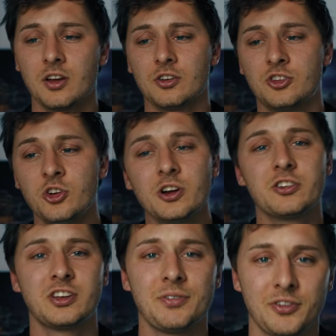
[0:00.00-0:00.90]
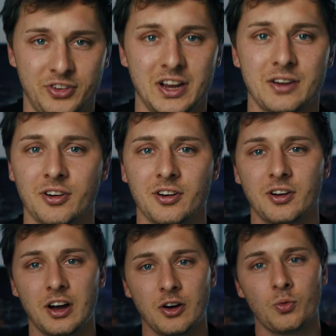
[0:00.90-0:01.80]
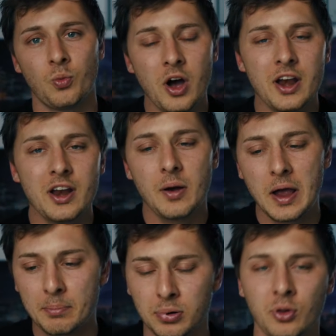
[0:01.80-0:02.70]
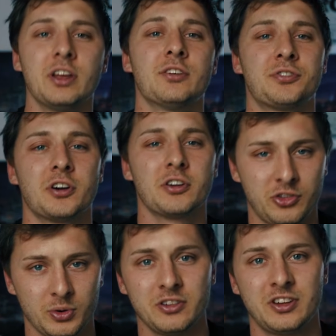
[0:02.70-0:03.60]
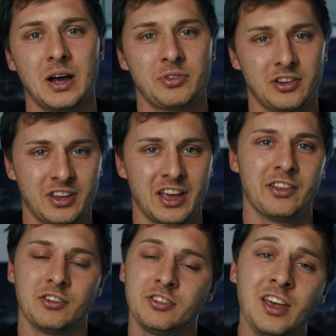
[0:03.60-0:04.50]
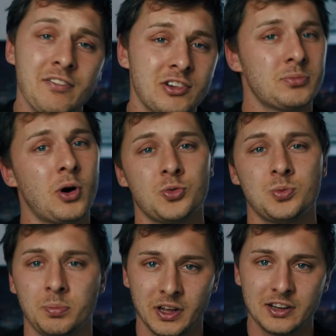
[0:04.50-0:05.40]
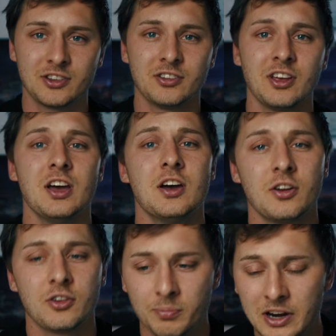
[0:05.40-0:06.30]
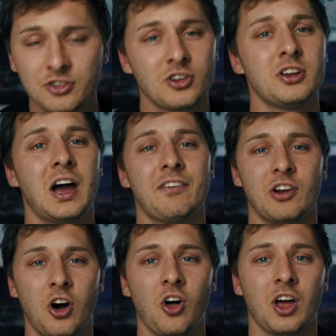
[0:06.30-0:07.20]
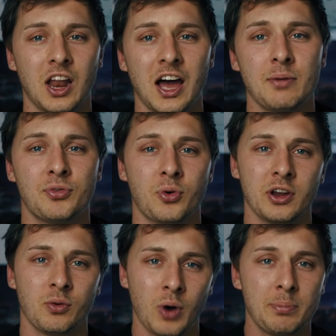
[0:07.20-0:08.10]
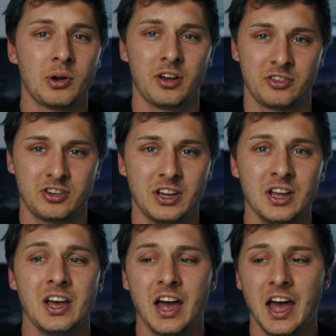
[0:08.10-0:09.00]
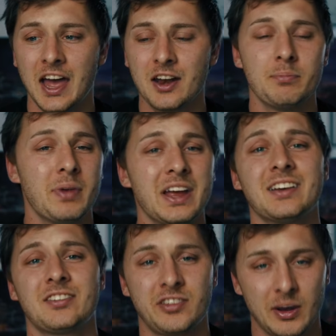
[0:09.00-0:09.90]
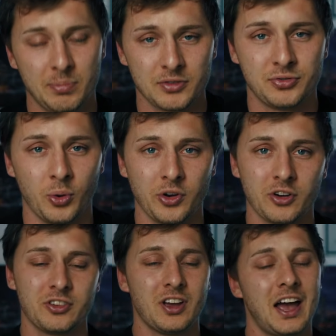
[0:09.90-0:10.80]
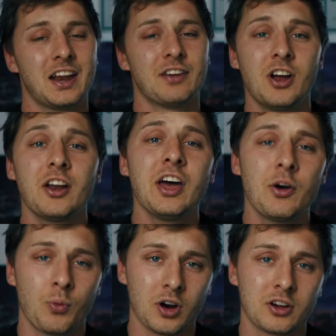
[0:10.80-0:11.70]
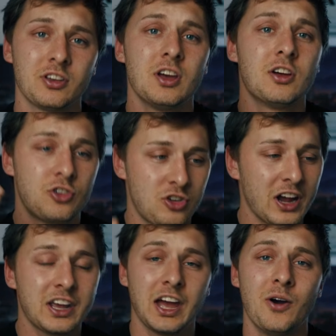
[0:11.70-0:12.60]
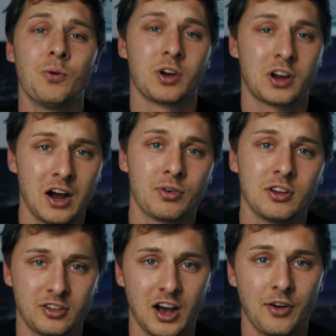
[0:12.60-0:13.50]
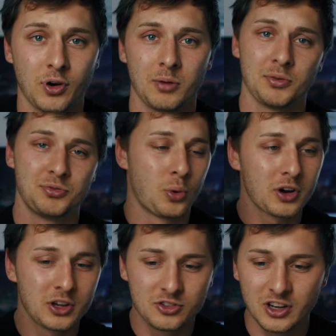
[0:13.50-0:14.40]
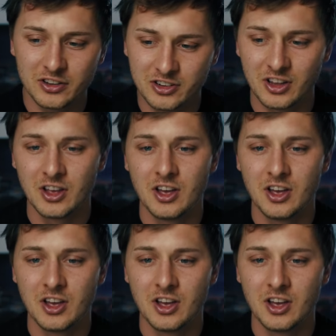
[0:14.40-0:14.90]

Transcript: do yourself a favor. 1, employ the first 3 steps I said in this. Save it to multiple places. Make sure you have it all online before you wipe your SD, and make separate folders. And if none of that works, check out recovery software before you just